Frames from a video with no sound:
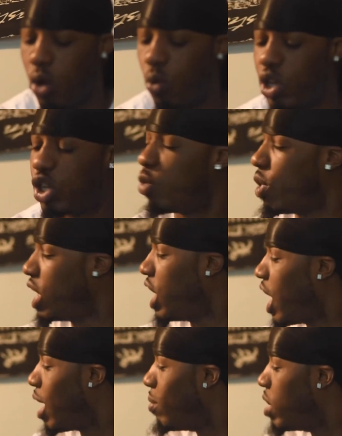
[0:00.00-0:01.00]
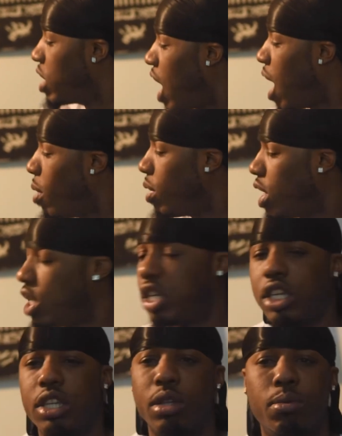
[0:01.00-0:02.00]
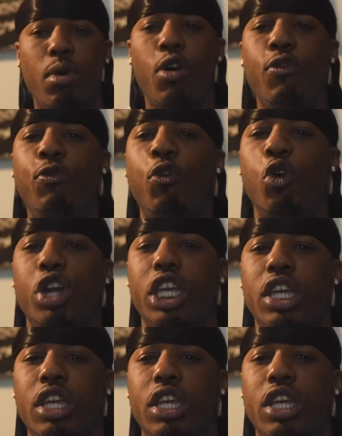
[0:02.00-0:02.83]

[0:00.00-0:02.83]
should we name this hourly system? 40